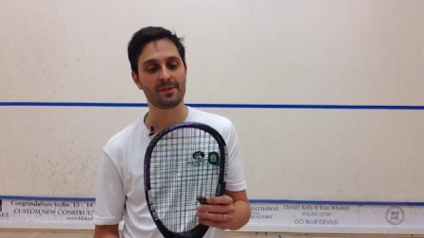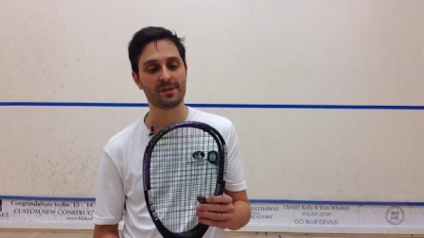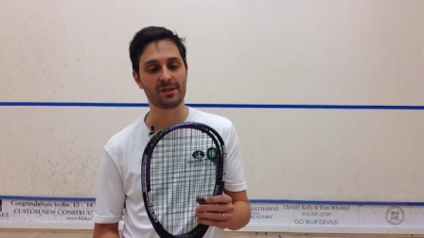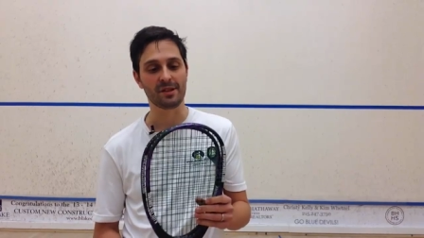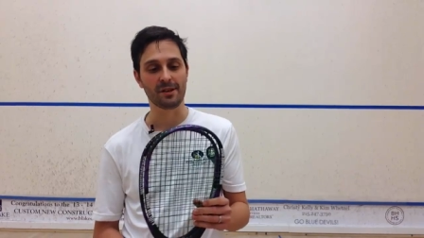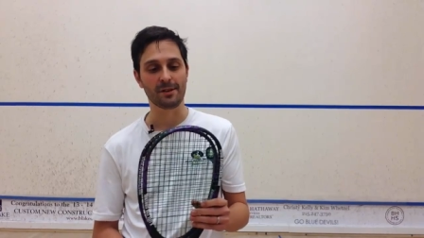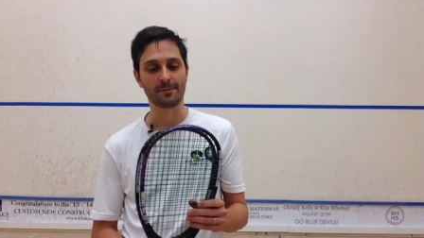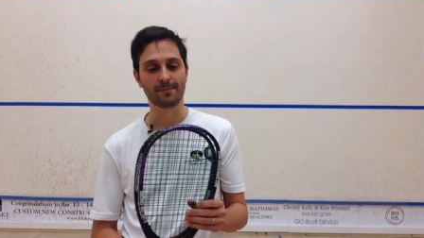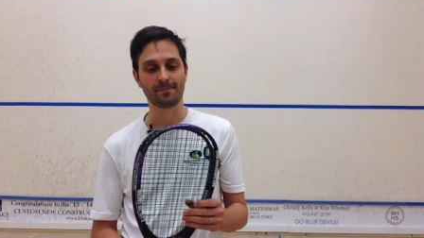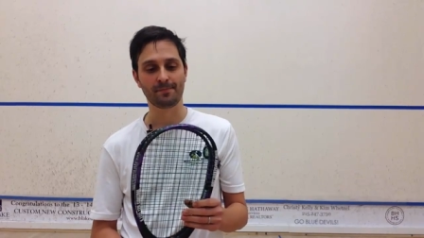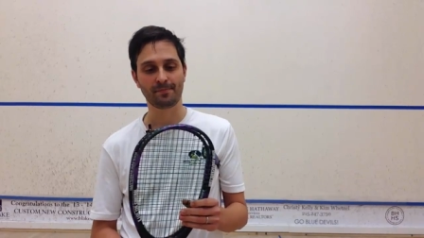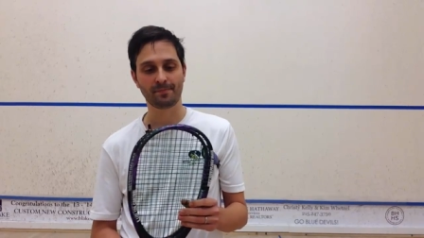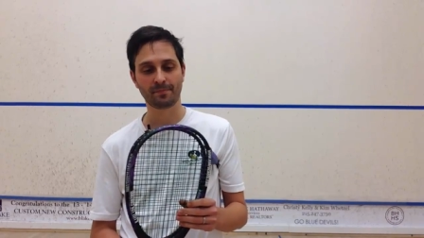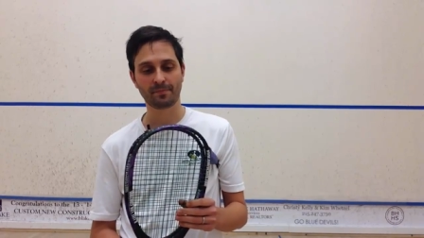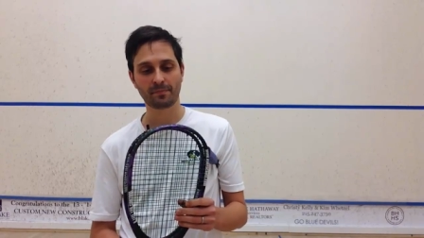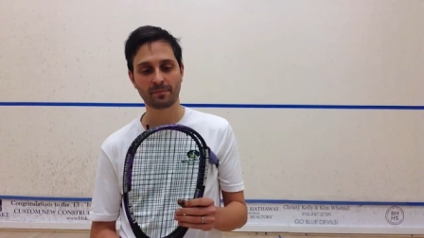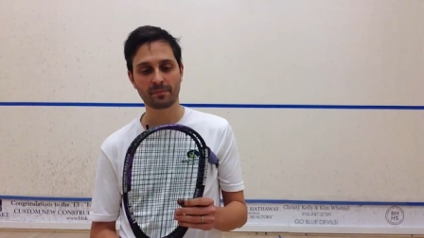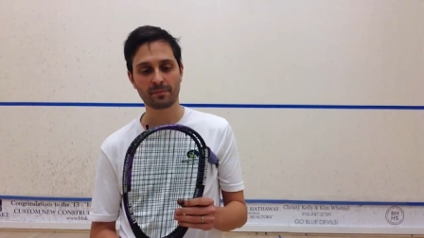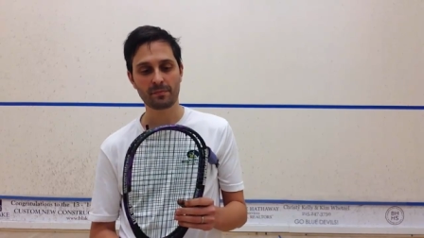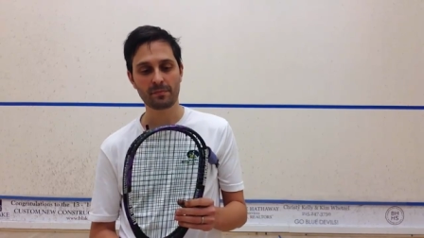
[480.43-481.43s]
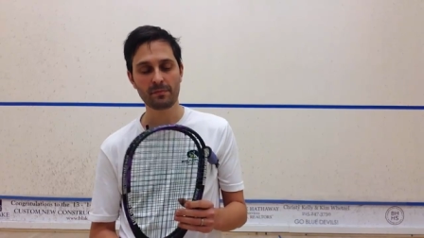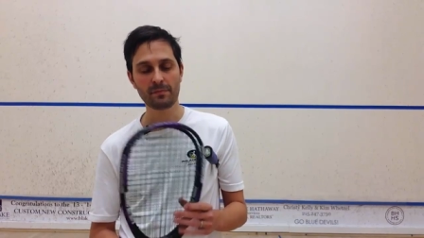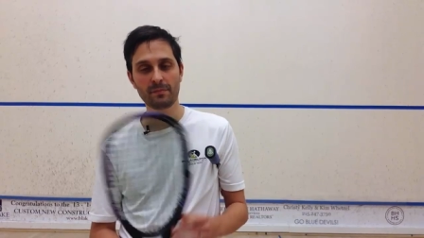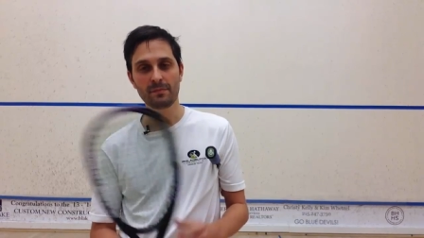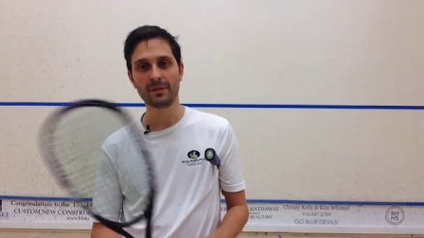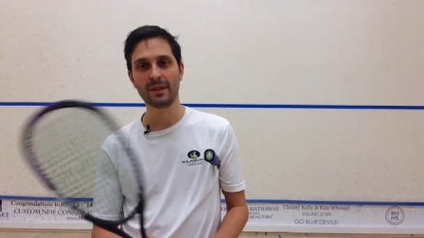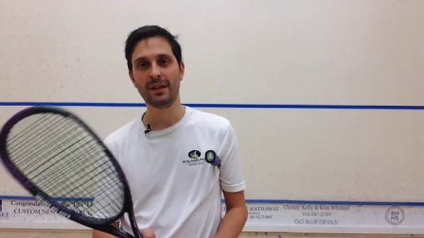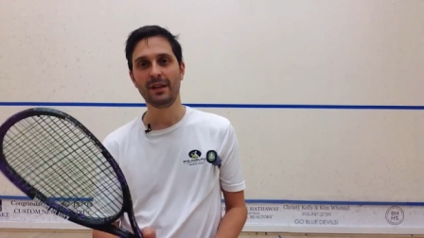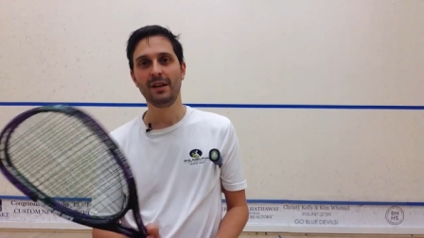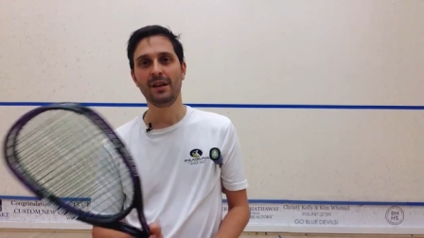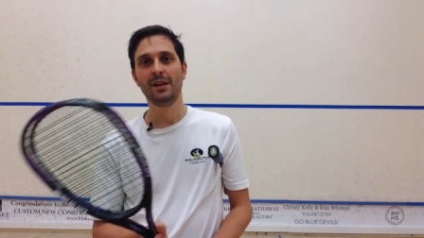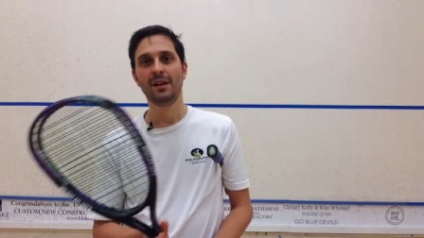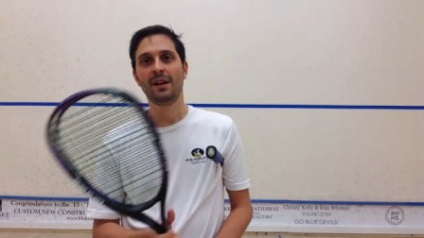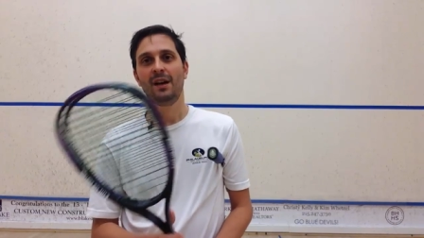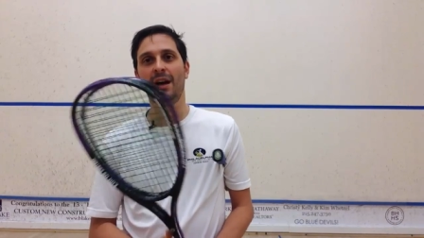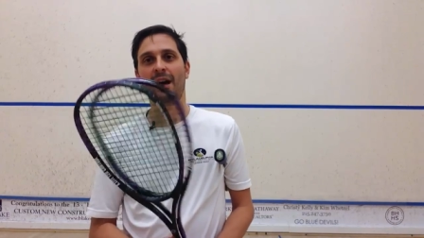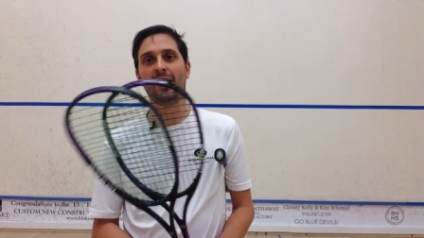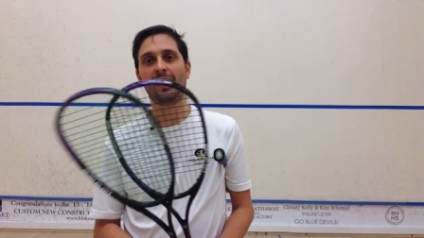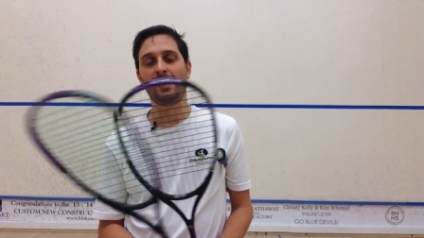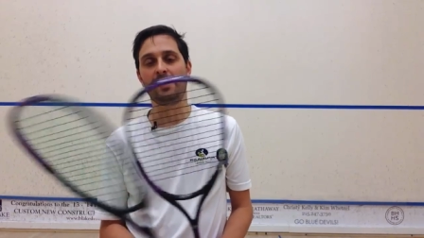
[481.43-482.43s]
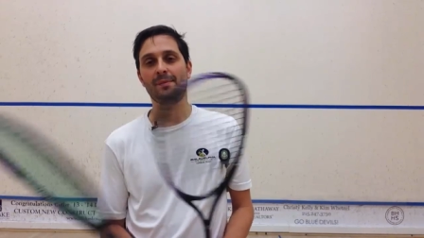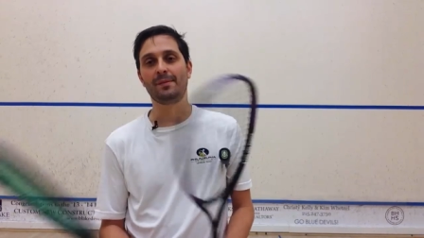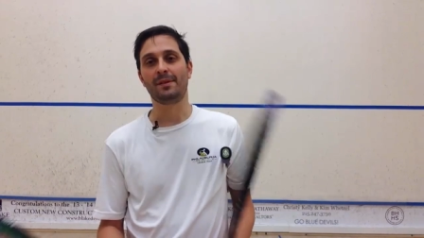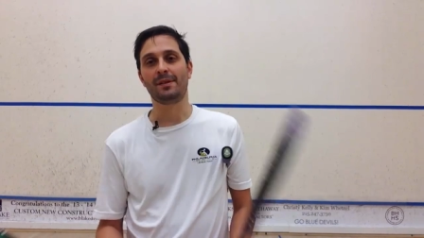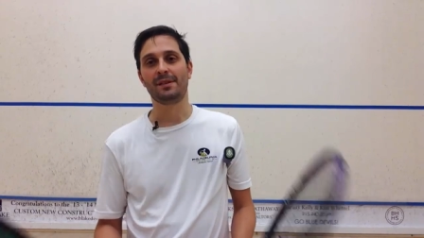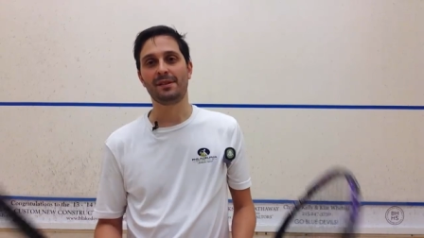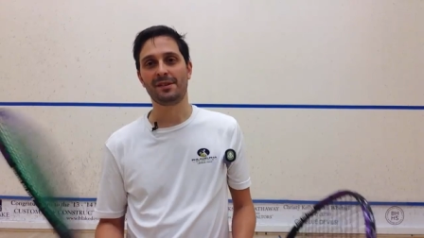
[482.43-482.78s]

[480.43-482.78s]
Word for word: So, um,